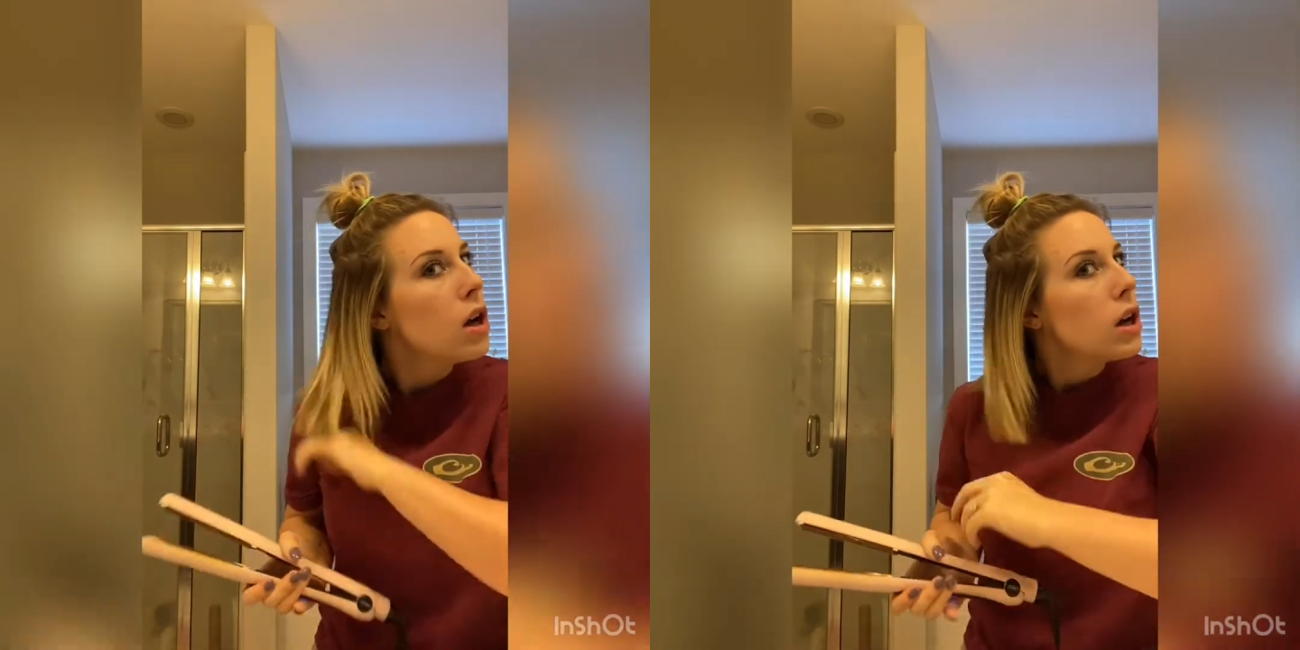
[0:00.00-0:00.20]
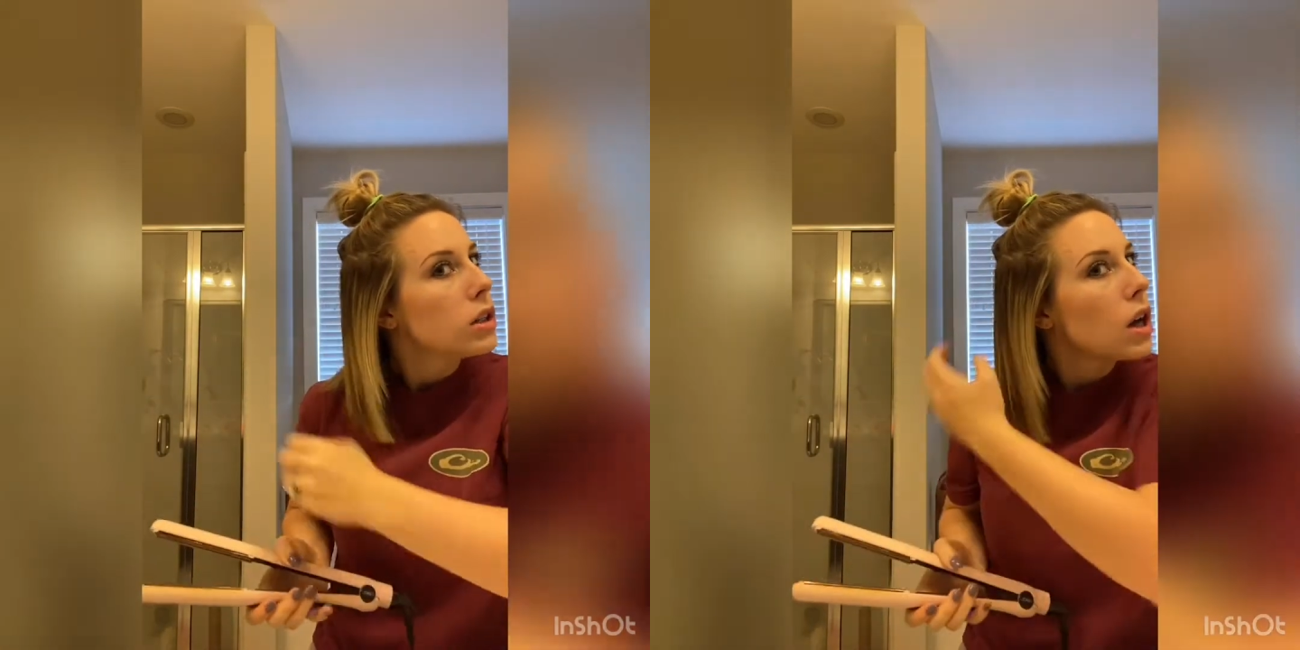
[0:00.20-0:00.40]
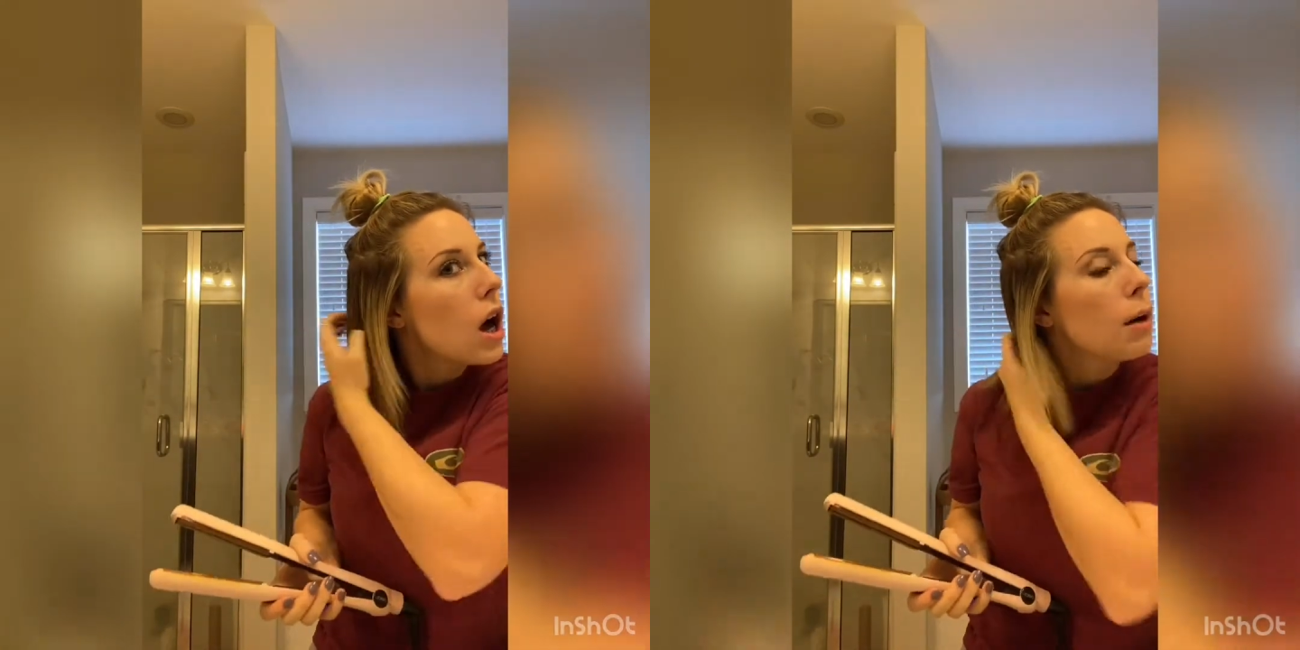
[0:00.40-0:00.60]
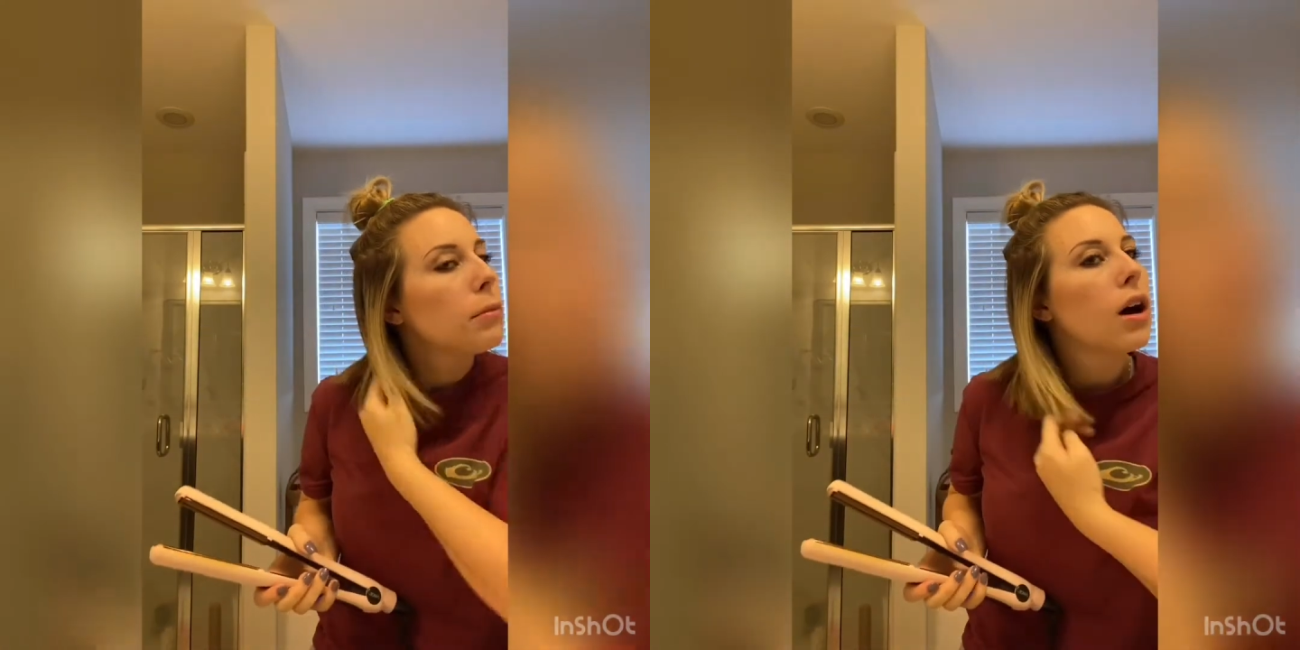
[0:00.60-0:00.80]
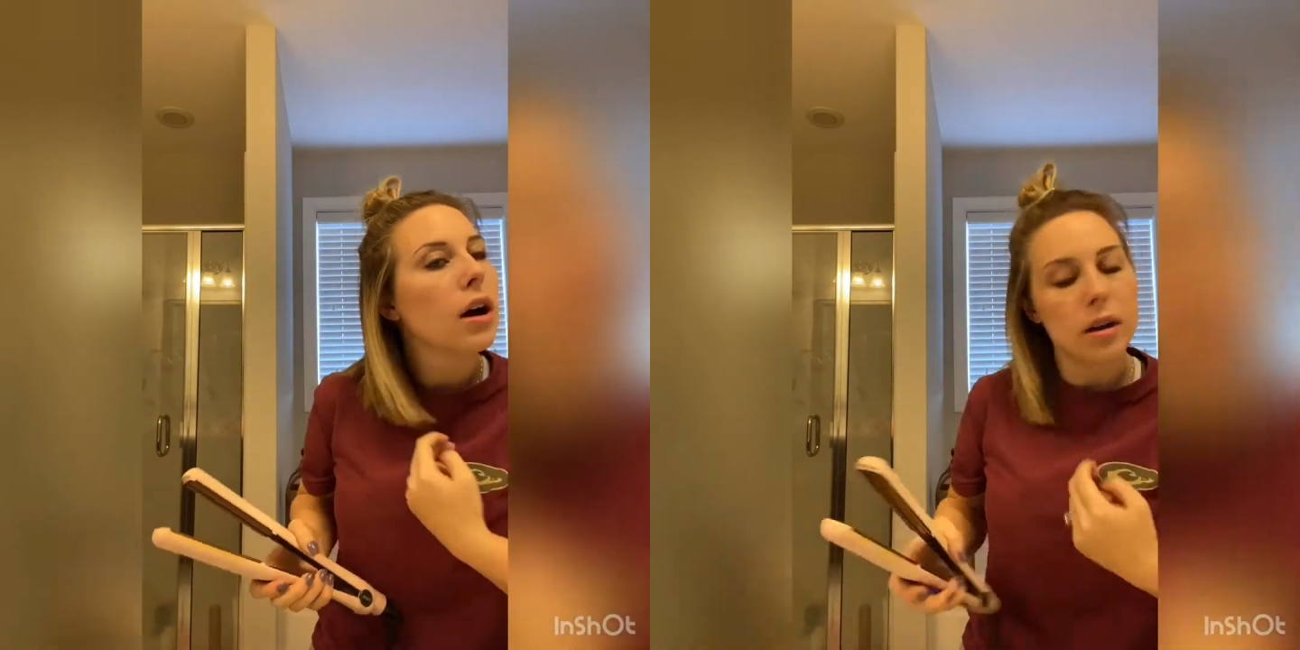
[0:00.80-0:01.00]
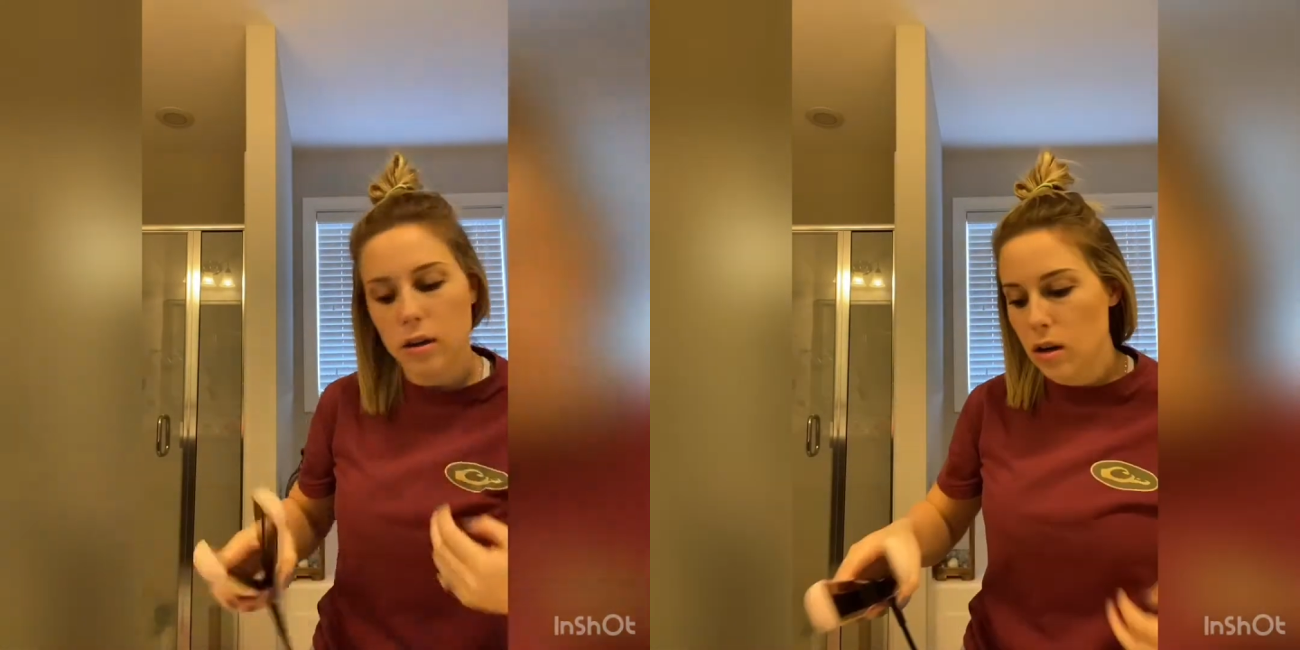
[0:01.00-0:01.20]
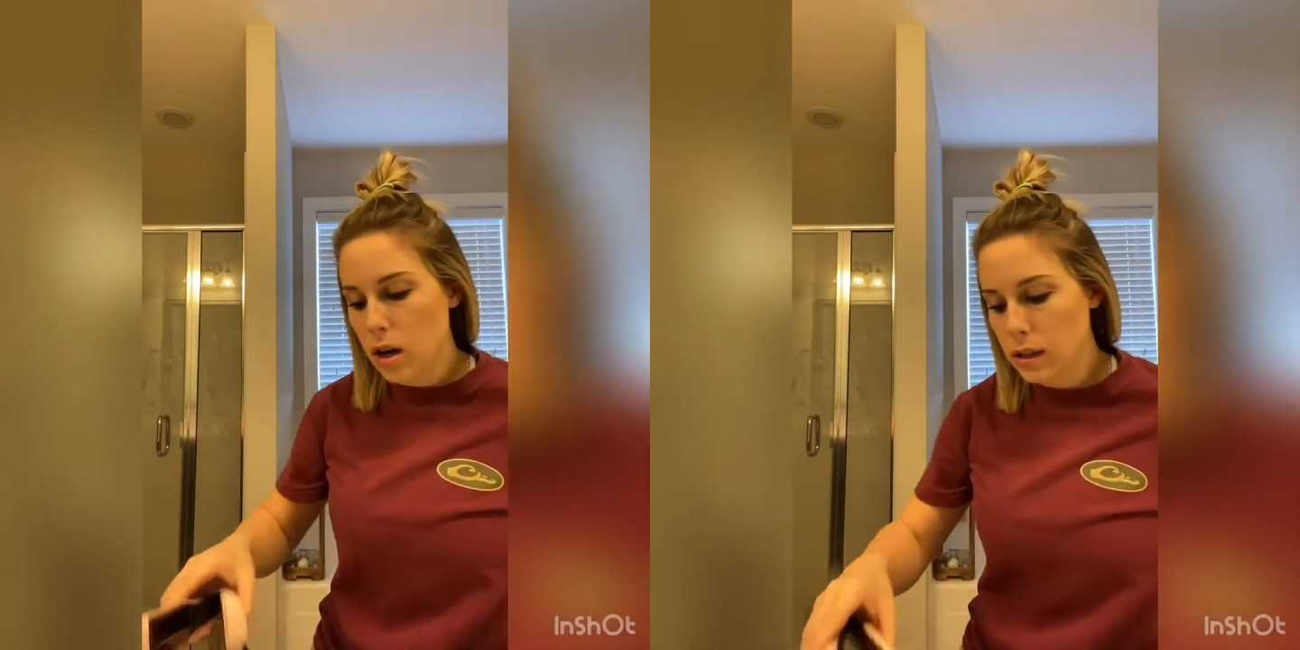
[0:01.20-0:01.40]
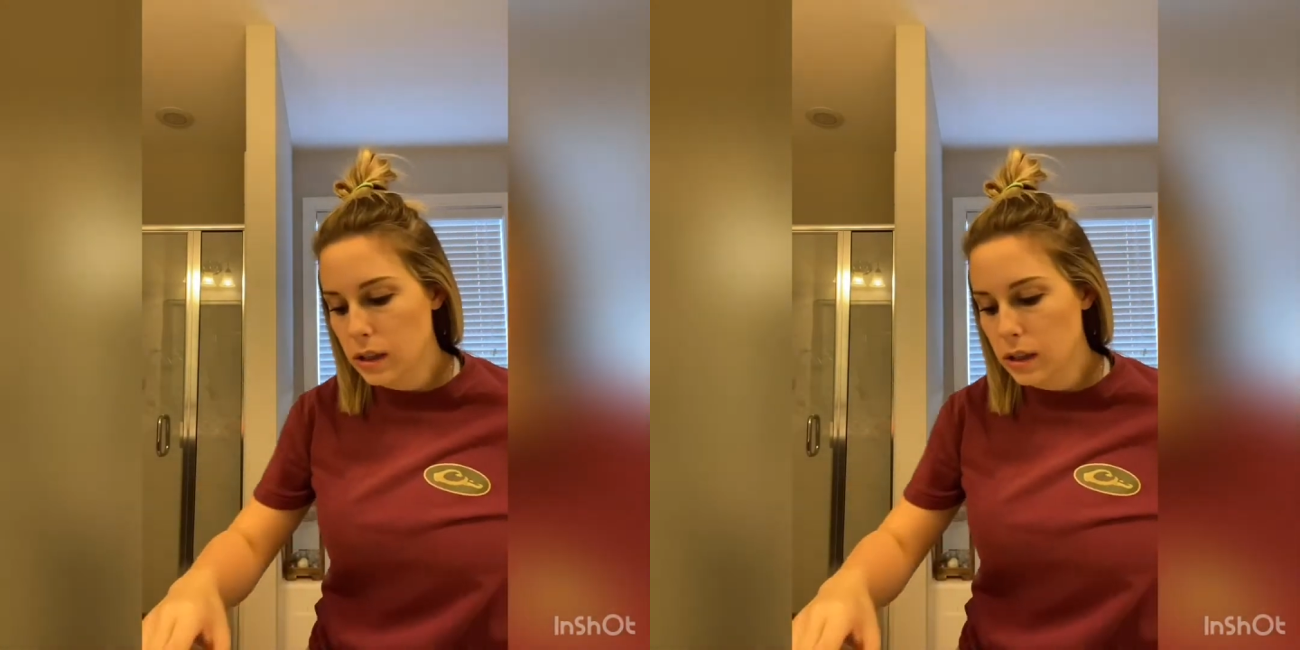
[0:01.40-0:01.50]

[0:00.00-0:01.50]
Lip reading: a top knot or not